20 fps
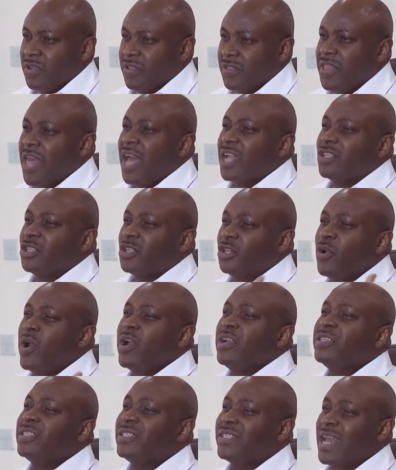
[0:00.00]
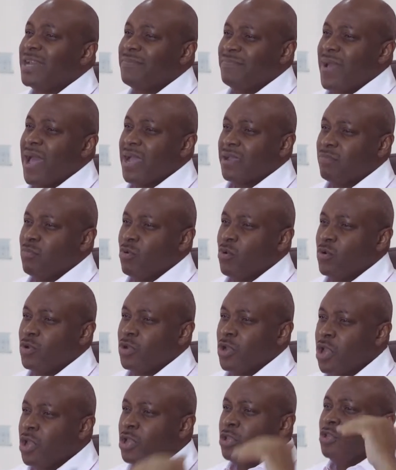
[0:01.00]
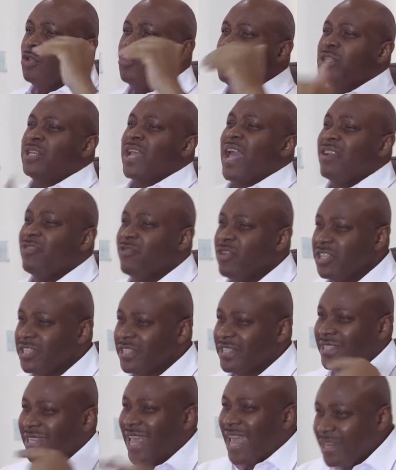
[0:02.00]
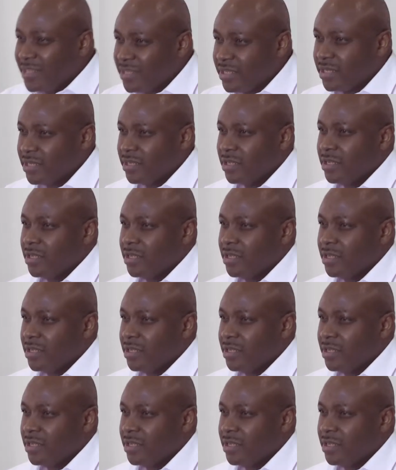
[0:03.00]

that you're in setback mode, you then reset